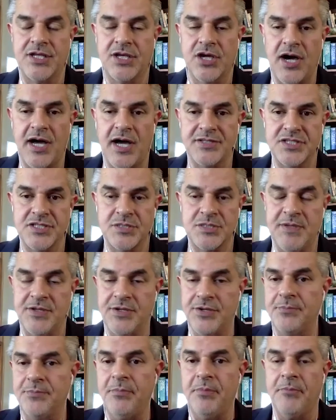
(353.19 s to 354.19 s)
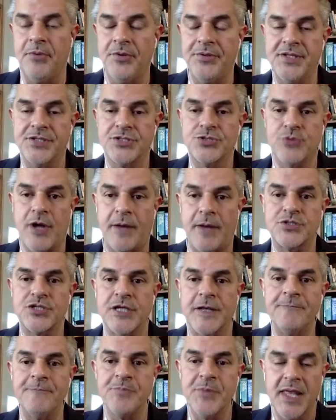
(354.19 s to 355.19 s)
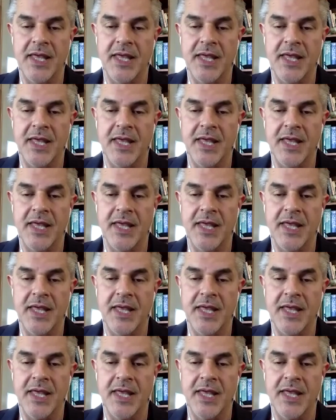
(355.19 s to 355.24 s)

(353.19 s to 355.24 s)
causes minimal disruption.